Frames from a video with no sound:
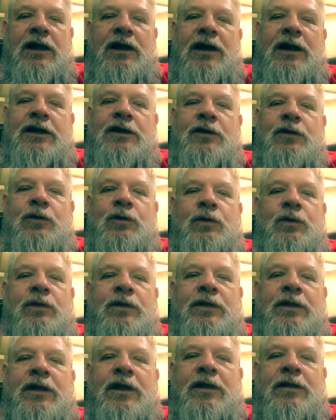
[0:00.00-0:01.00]
I know
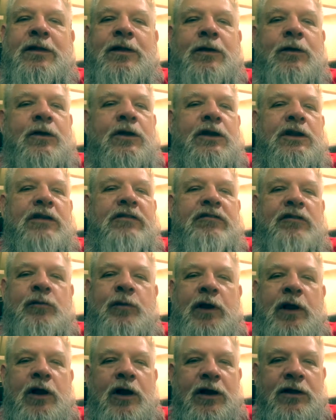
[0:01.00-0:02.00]
that there could even
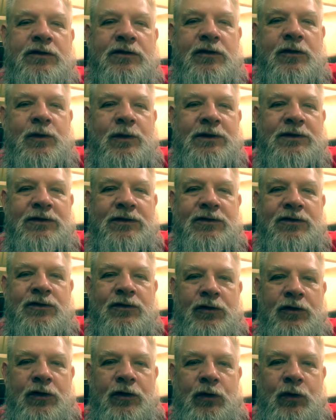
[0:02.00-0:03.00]
be consequences
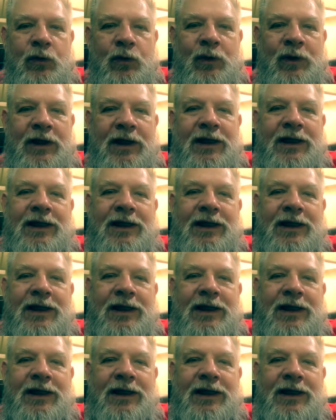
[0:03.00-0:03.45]
to you